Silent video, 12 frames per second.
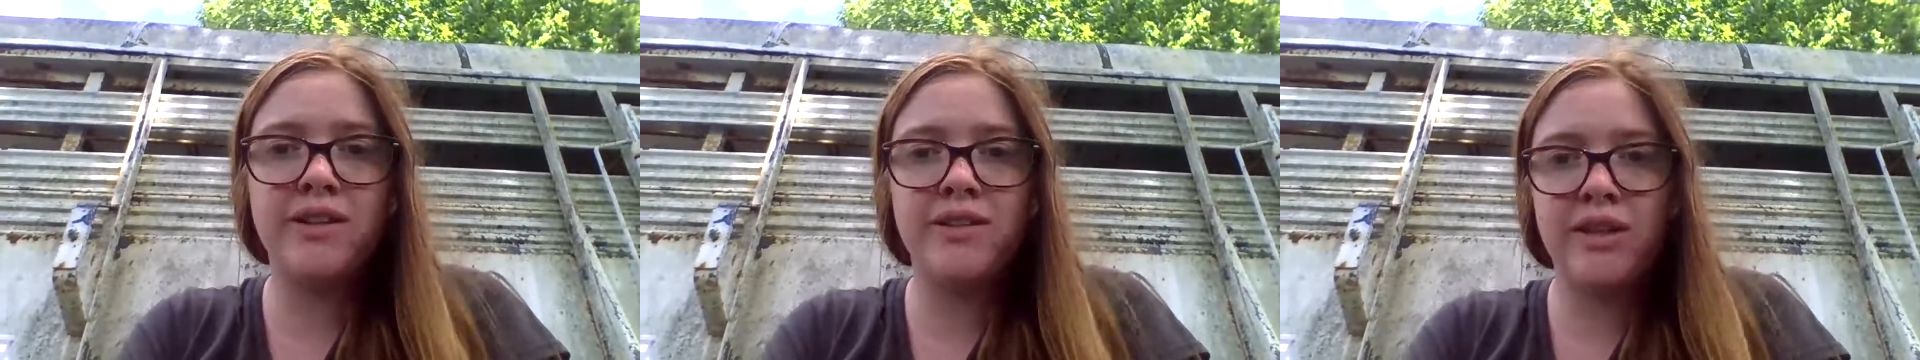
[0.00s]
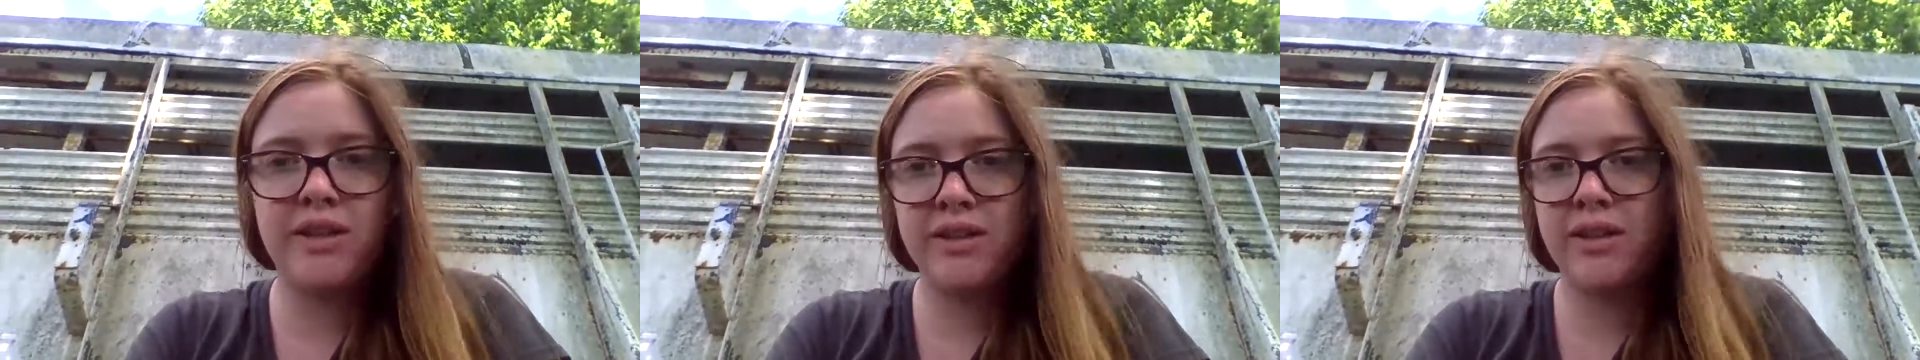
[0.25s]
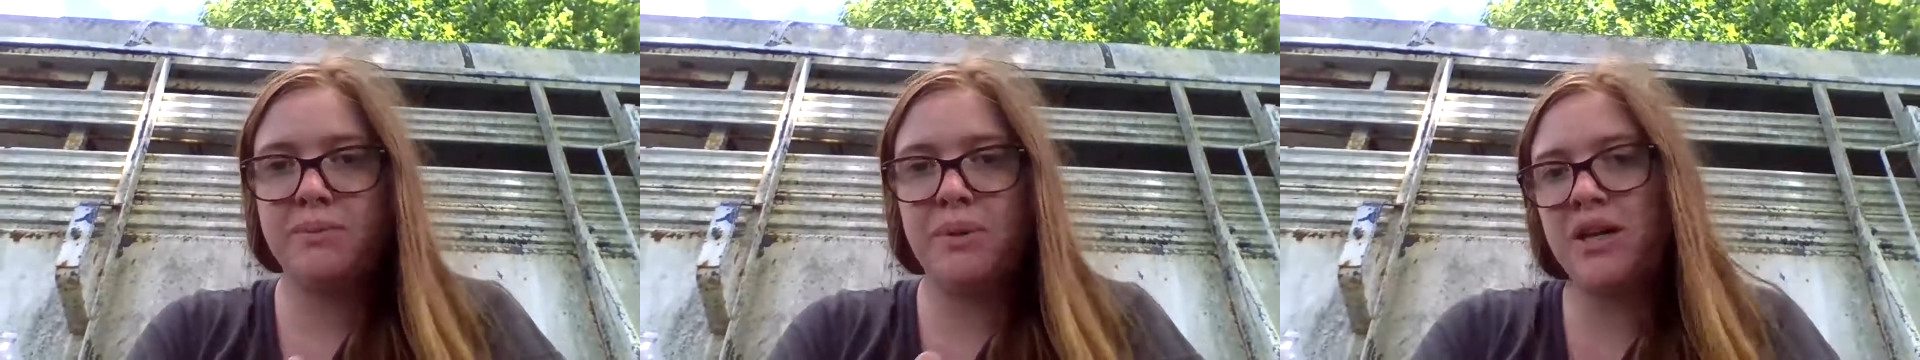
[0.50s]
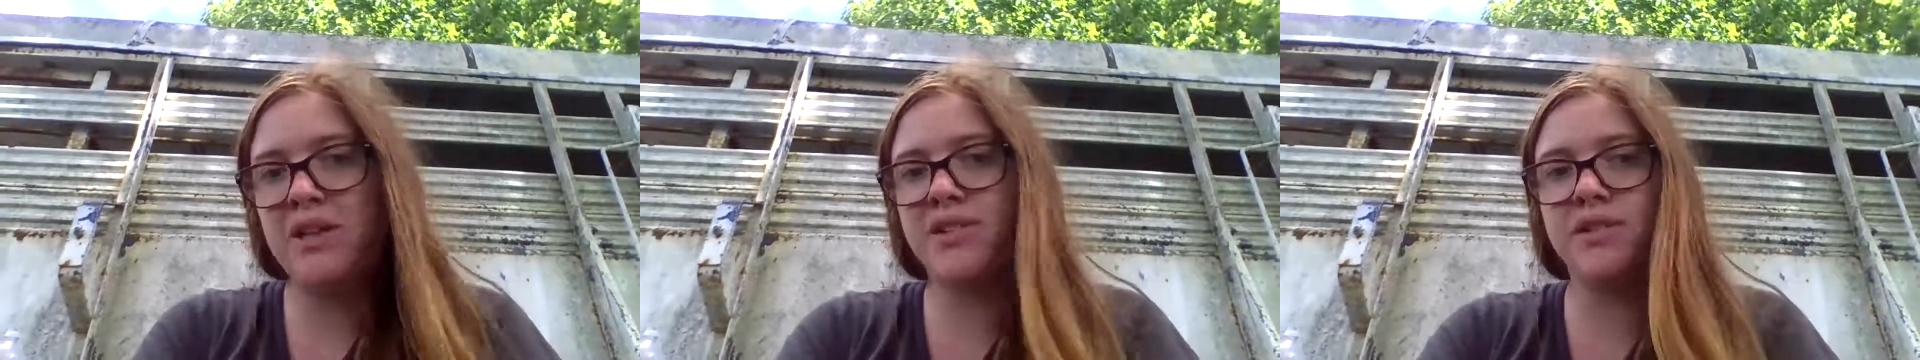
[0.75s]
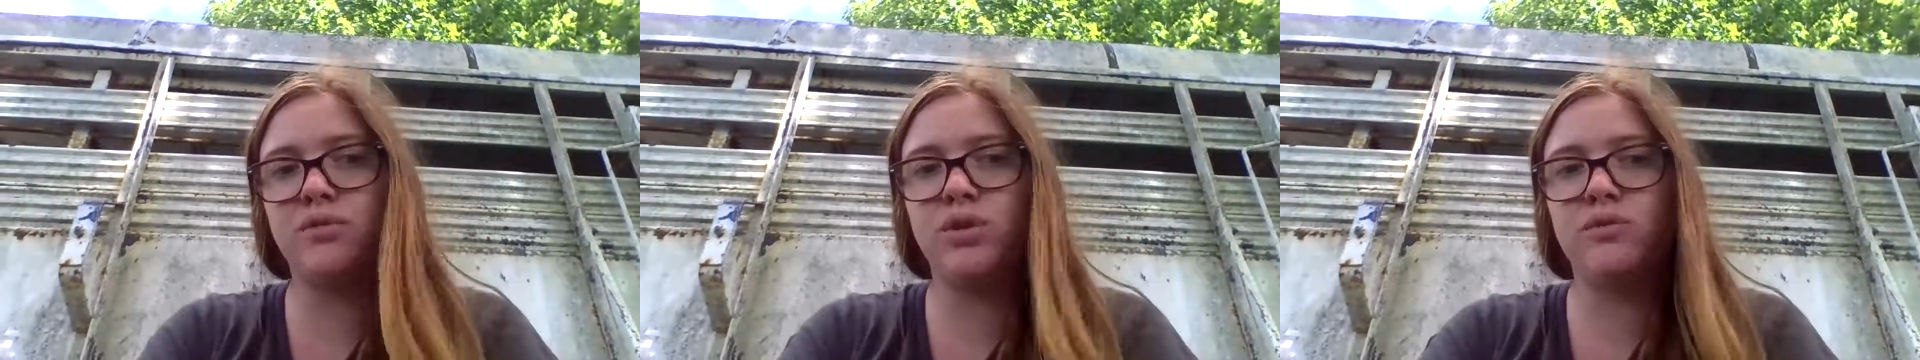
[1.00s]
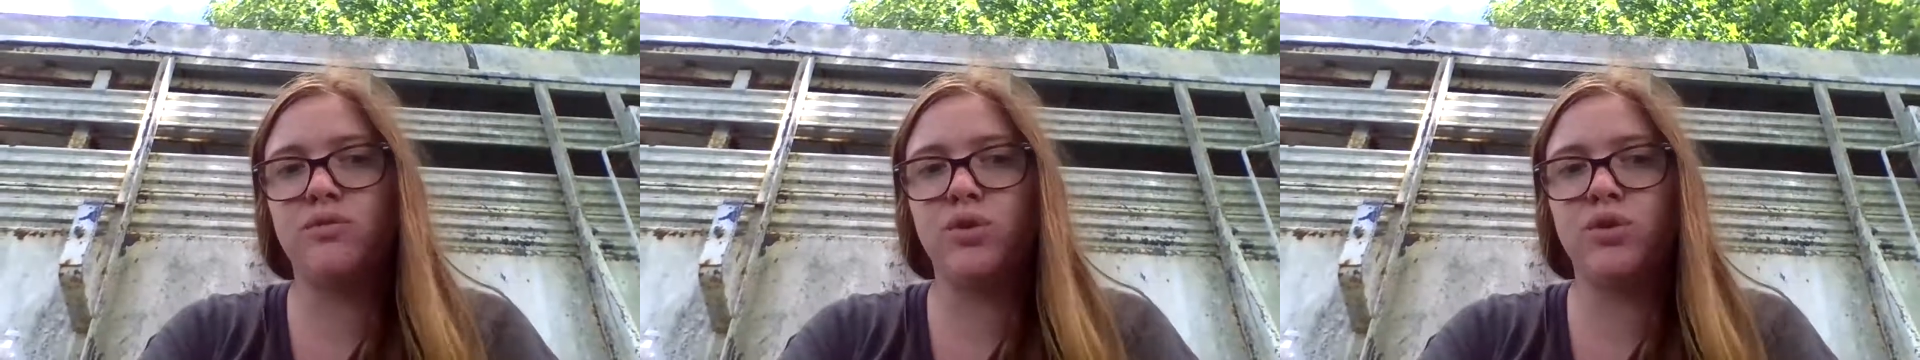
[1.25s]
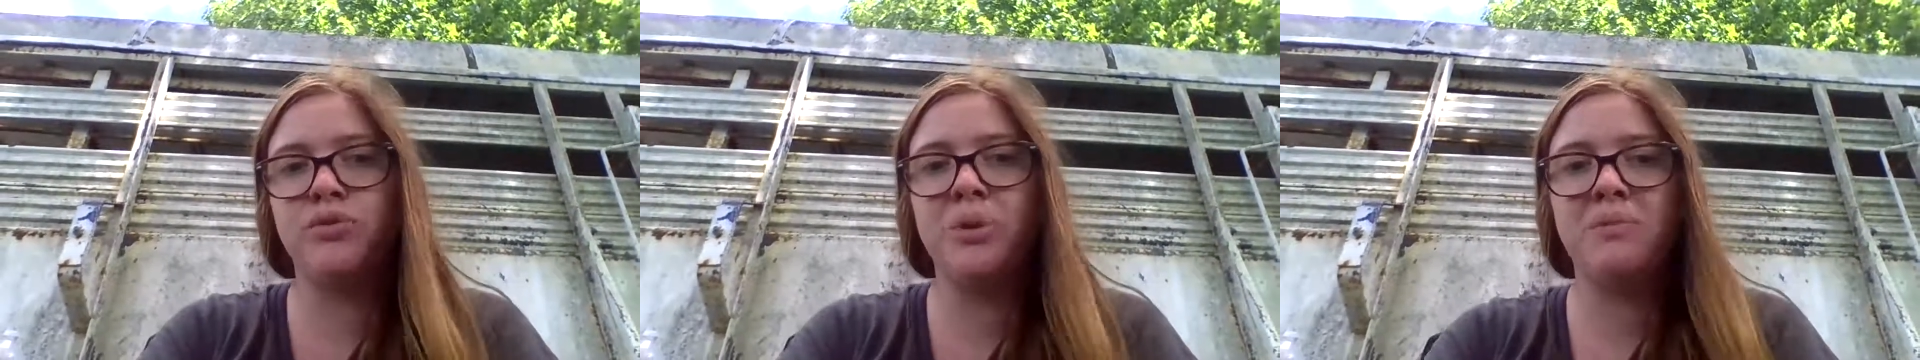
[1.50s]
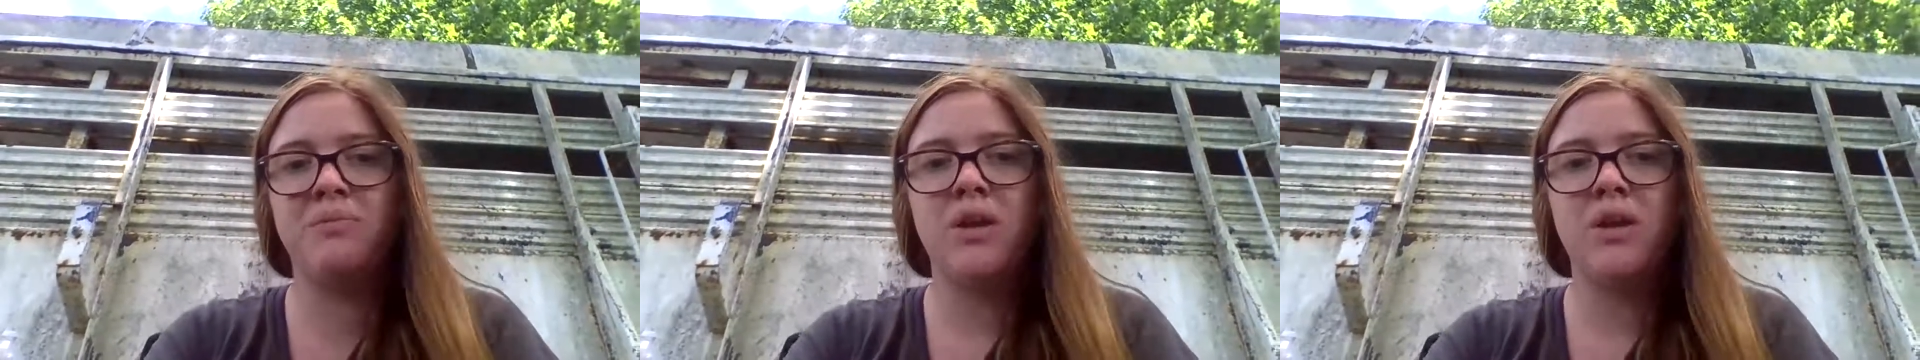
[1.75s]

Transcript: to stand to get positive reinforcement.